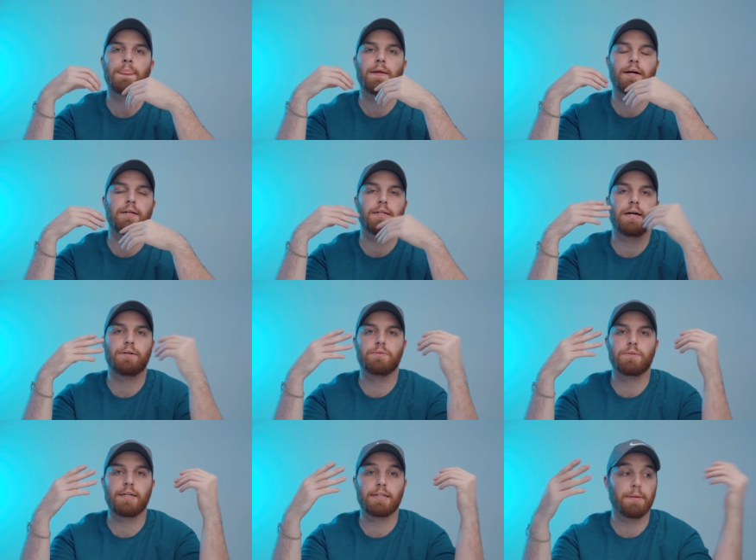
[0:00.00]
Uh, now,
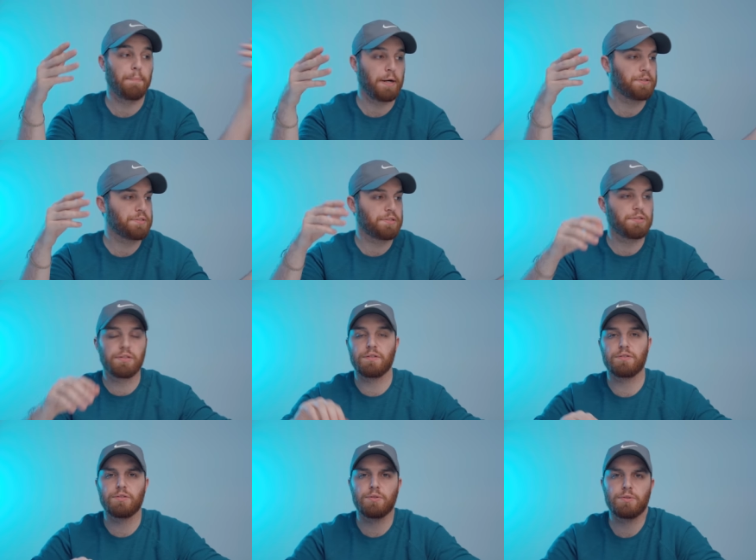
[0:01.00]
in comparison to the
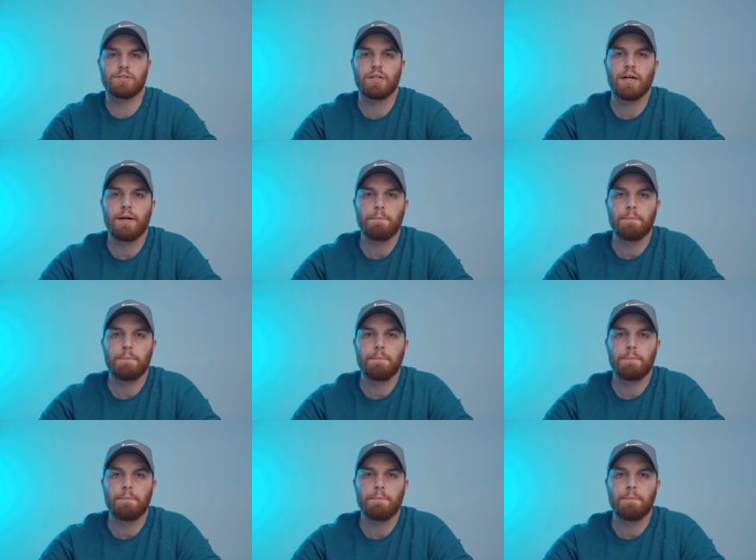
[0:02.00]
Zeus,